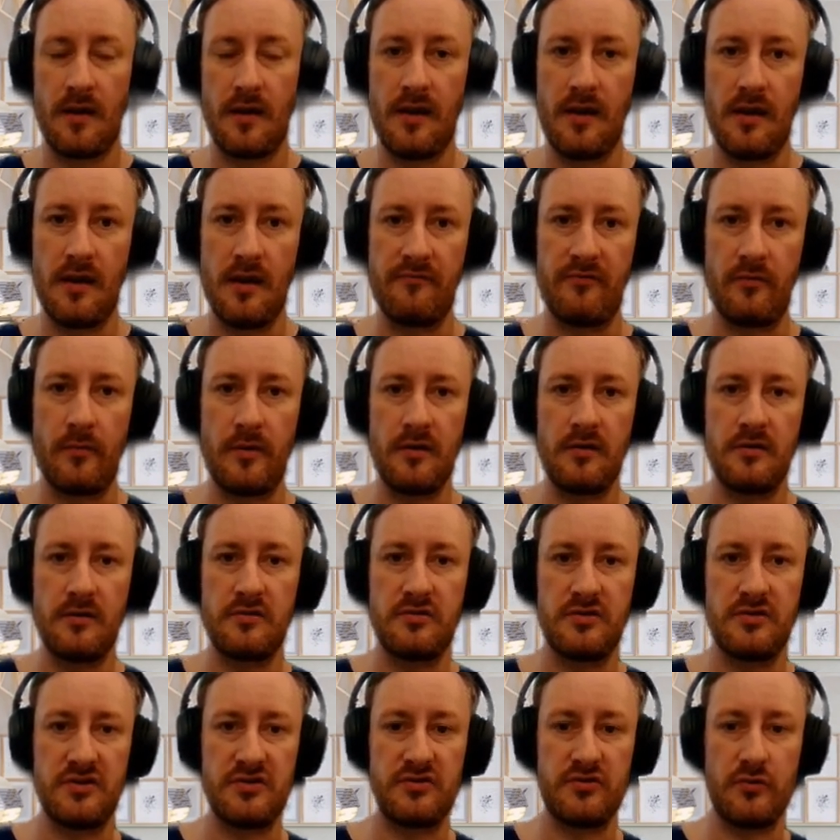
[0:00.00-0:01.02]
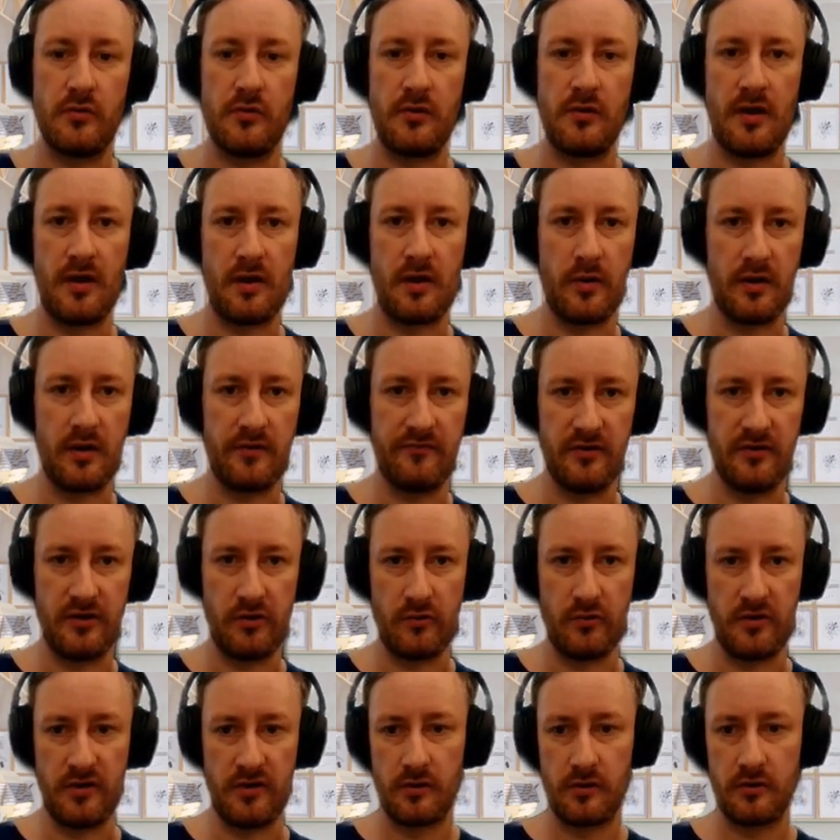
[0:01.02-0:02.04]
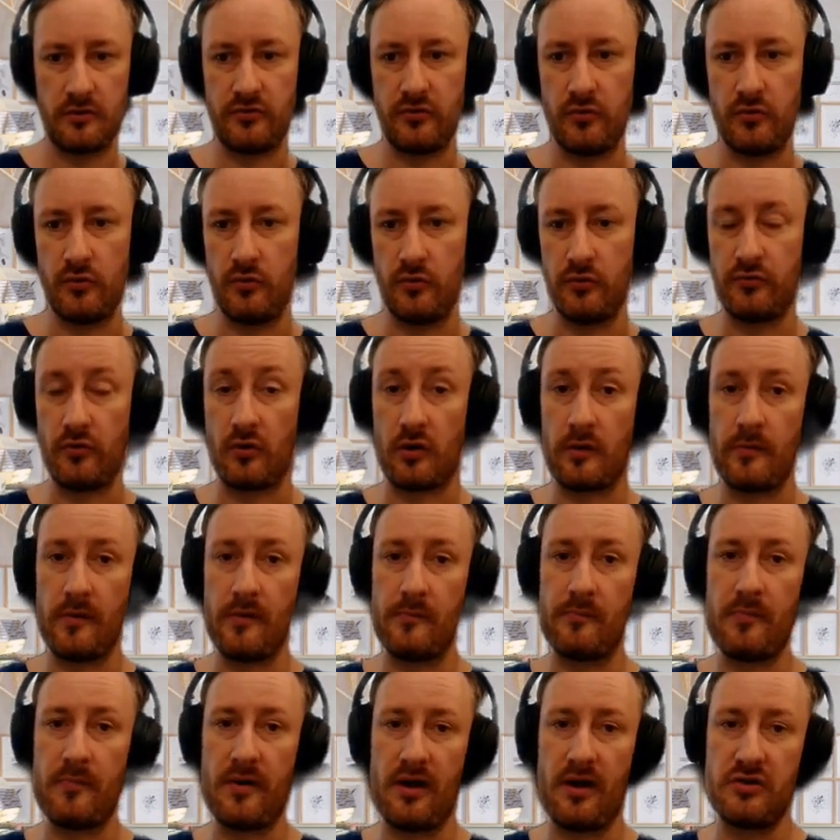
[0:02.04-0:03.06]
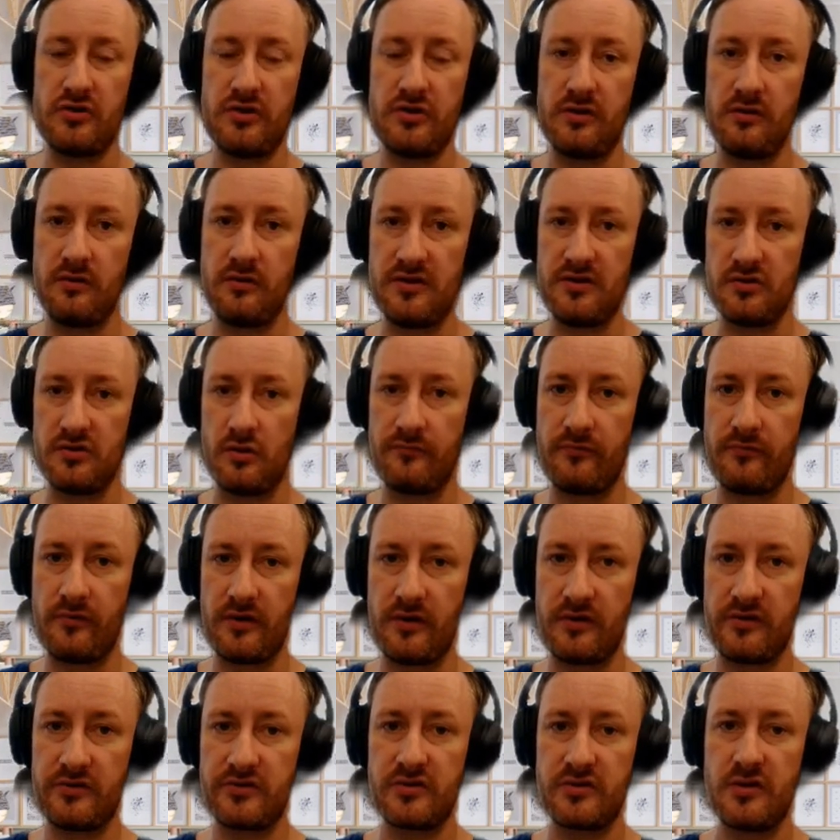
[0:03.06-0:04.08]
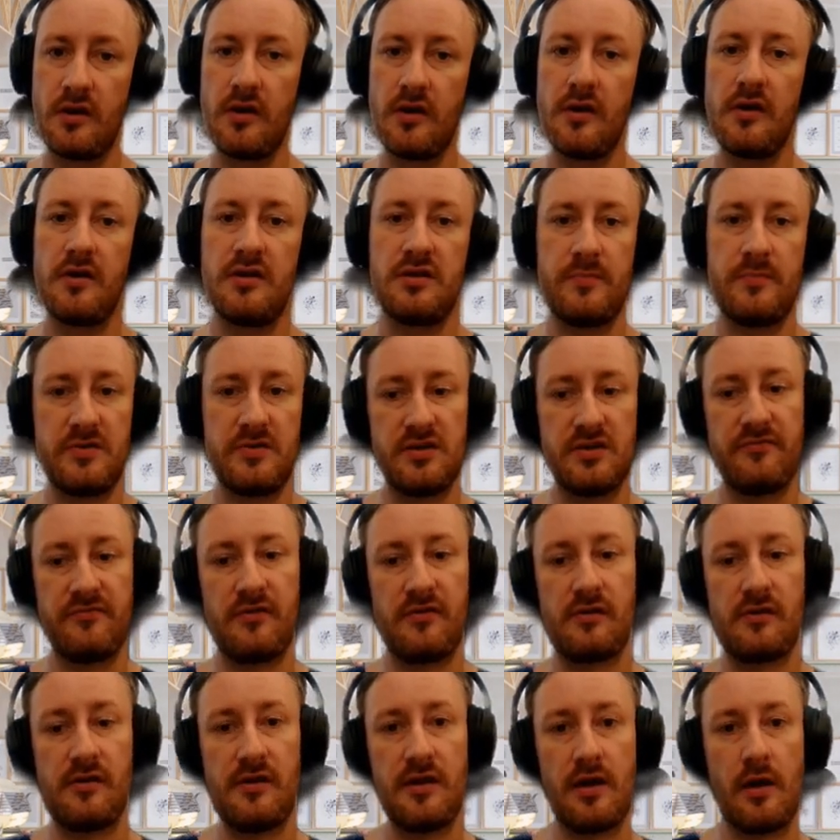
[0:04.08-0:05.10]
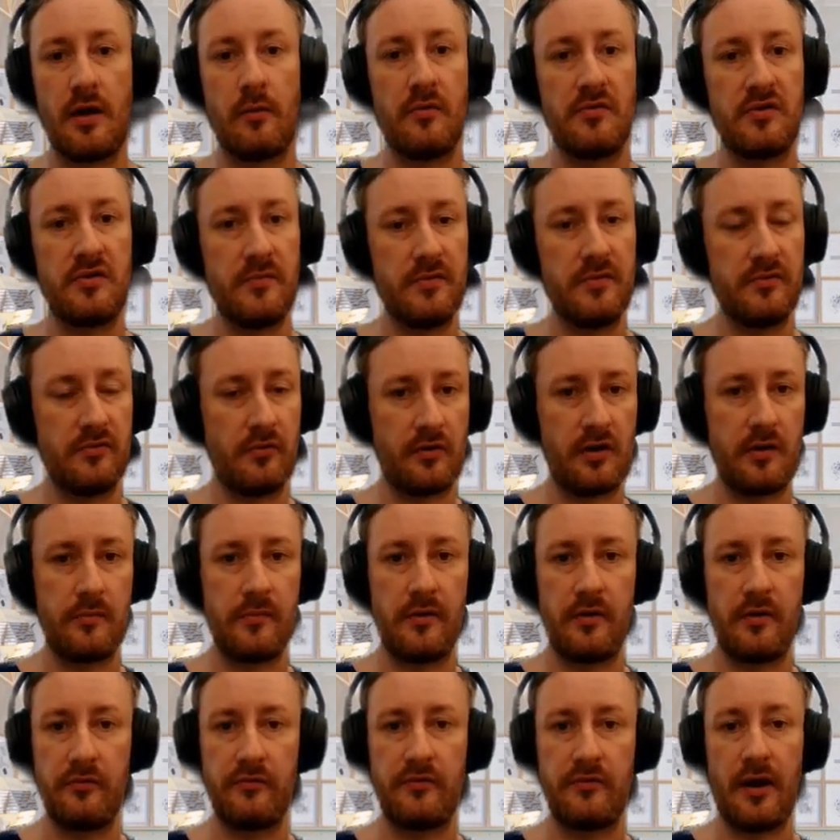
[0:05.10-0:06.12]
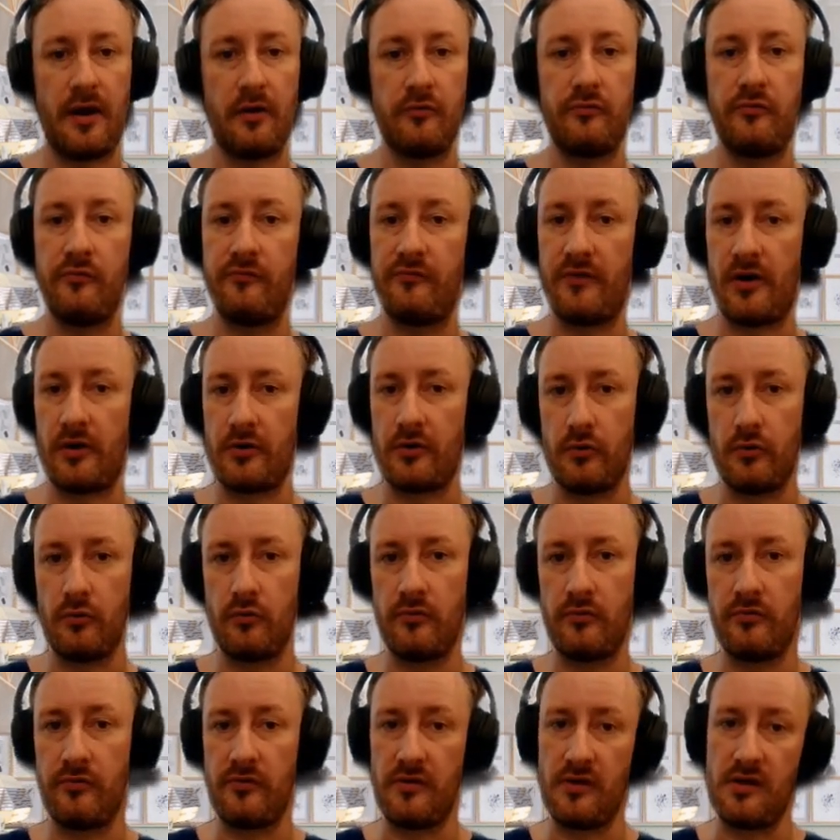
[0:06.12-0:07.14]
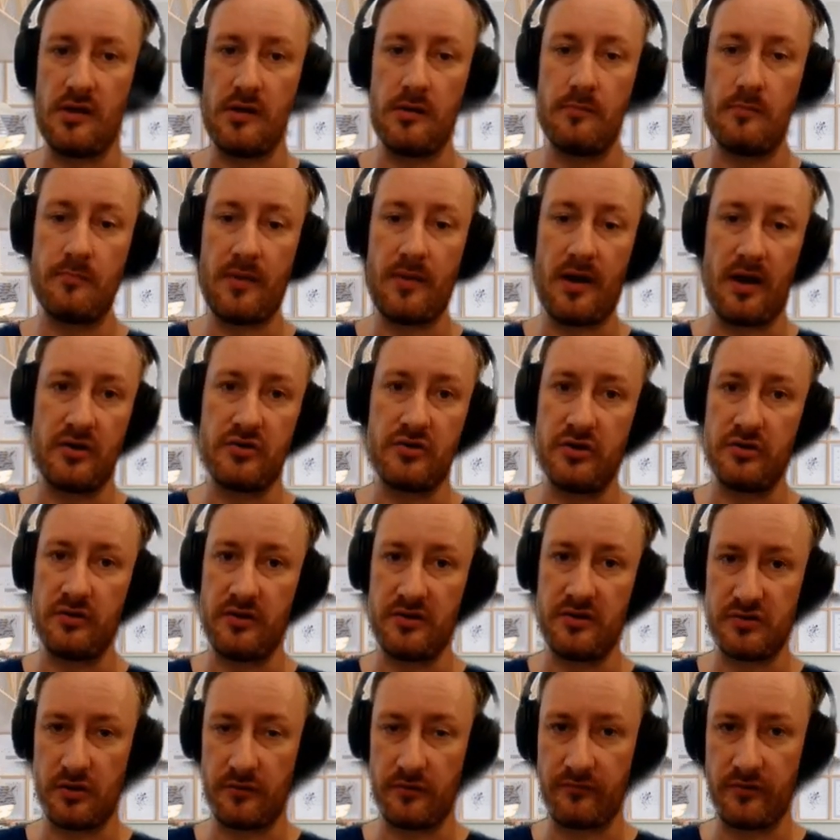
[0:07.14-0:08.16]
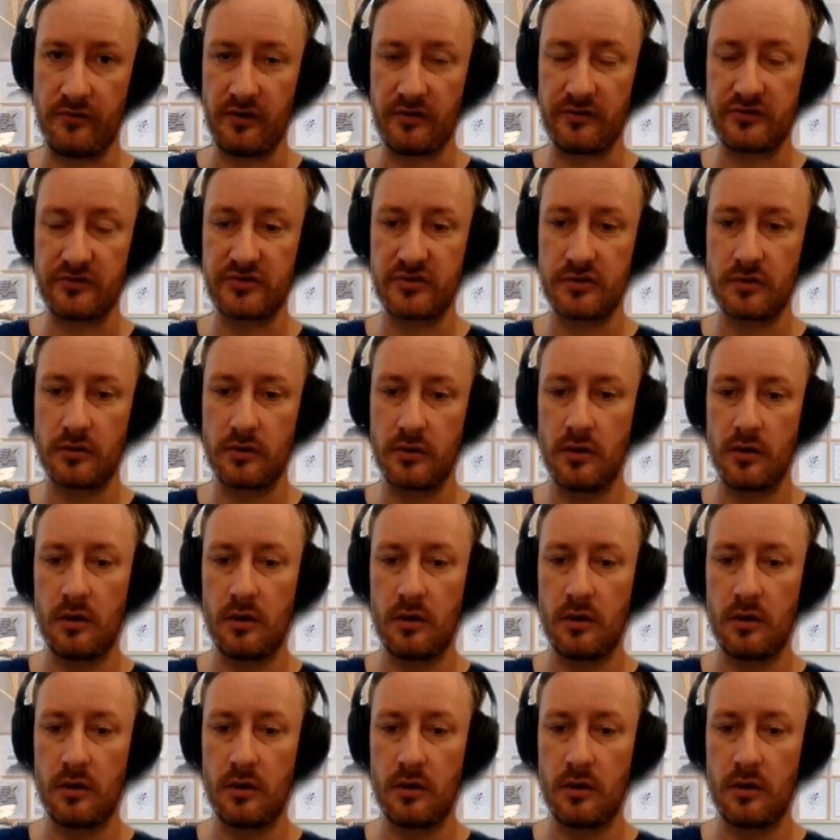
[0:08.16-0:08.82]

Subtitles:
Hey everyone, just doing a quick video here to talk about Parachain Lease offerings. Specifically, I want to be talking about how to value the Parachain Lease offerings,